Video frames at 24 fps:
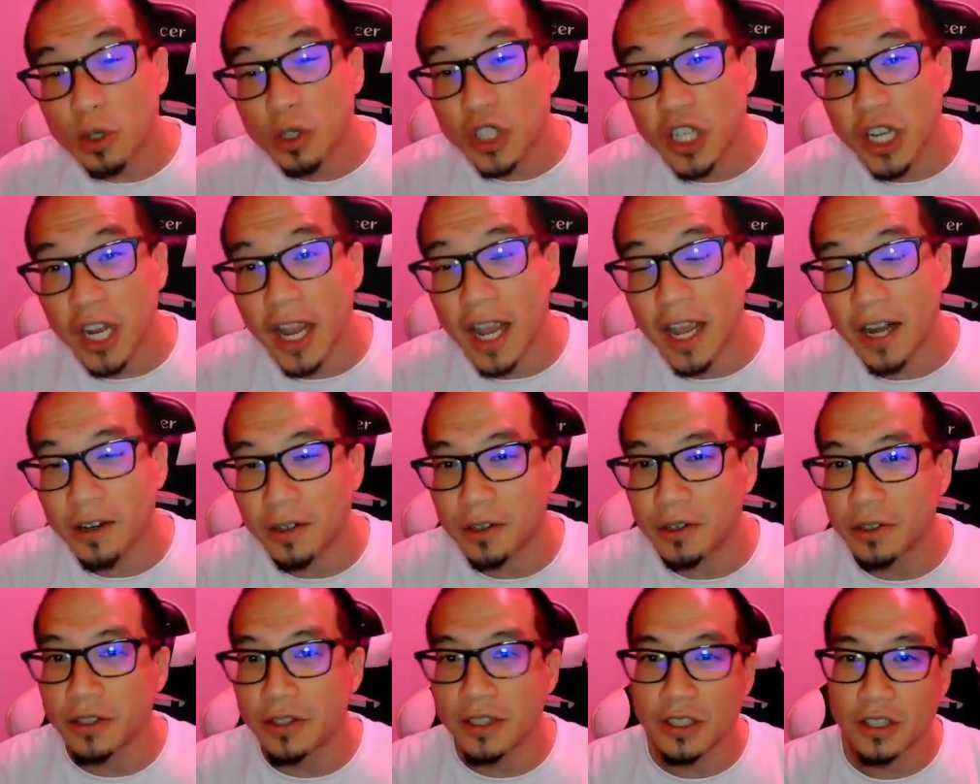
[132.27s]

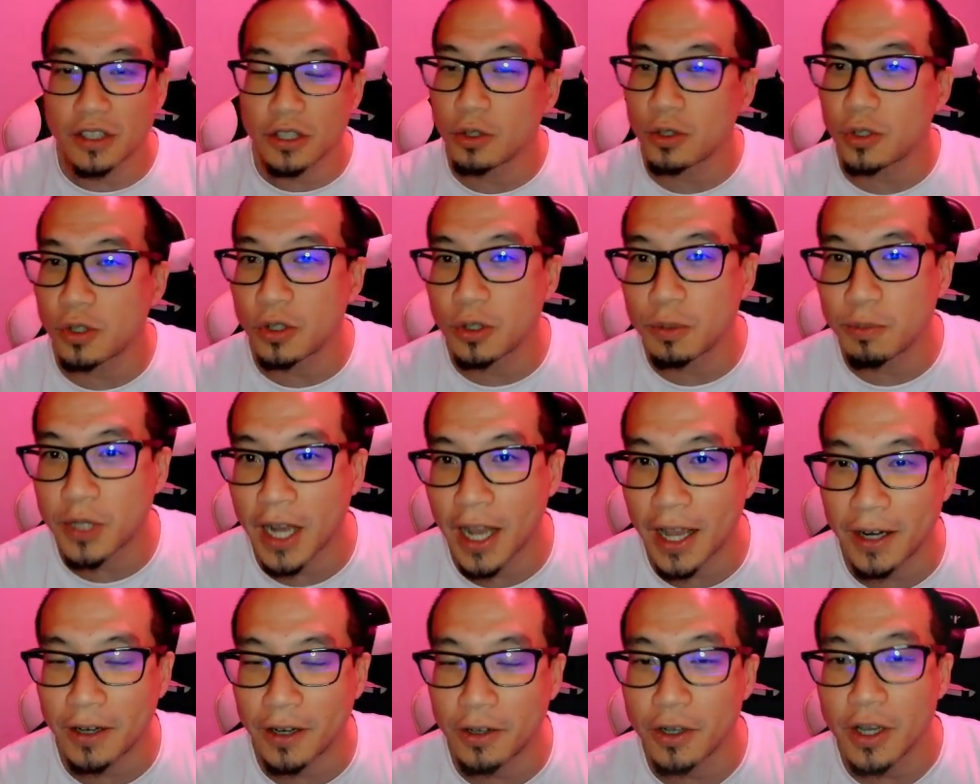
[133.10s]
channel, this YouTube
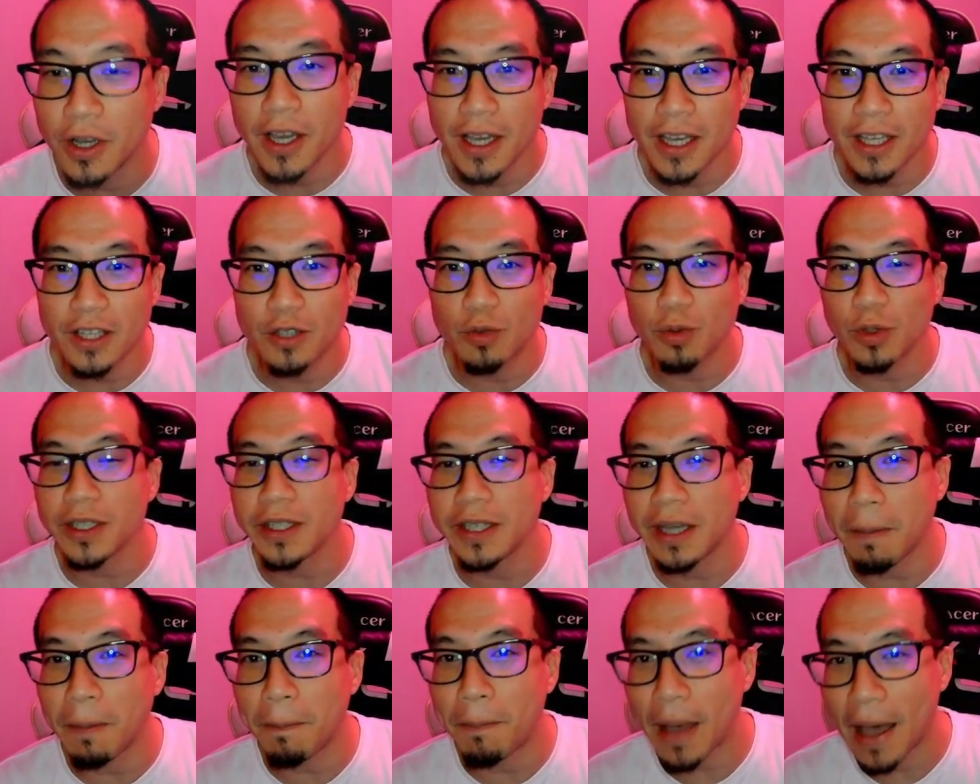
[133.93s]
channel, is
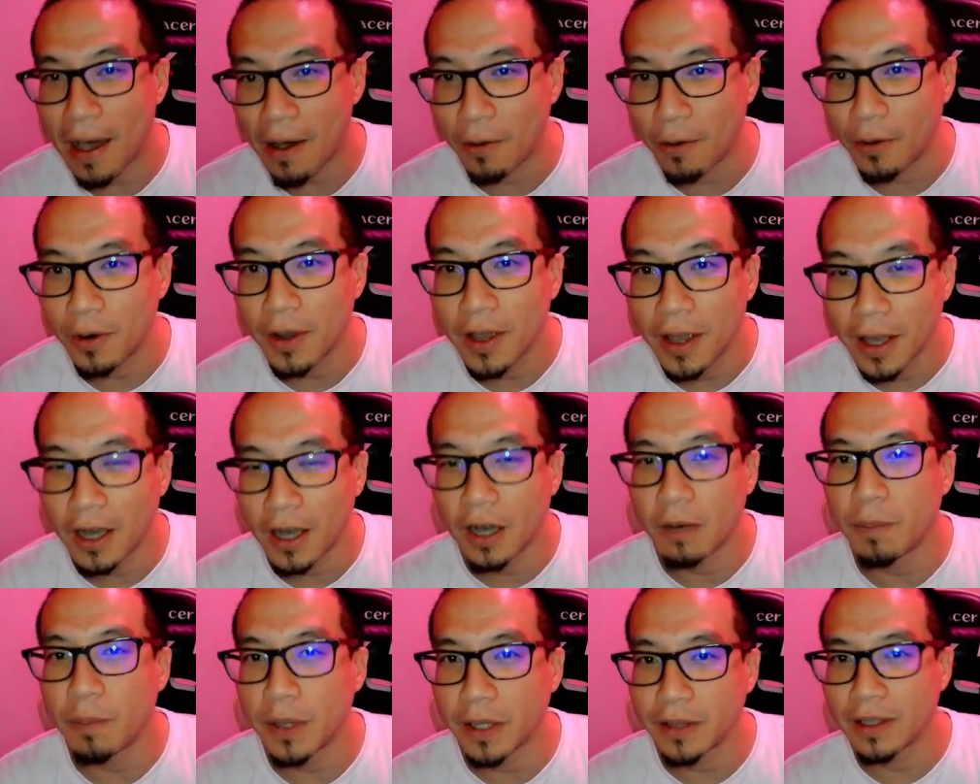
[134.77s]
really about
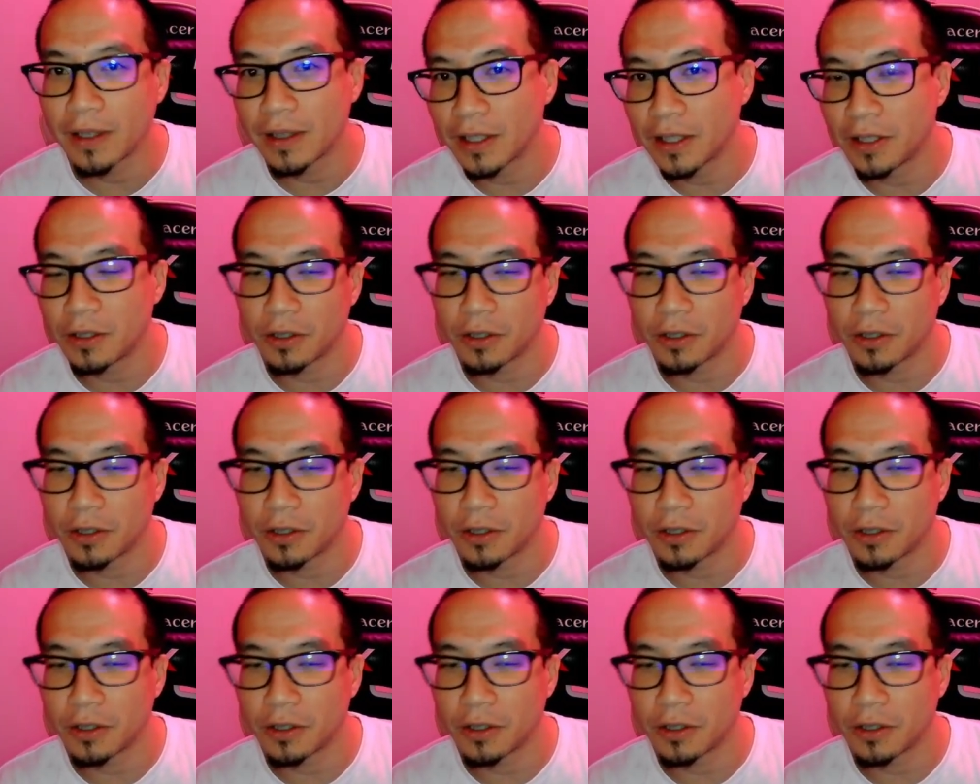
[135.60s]
helping the little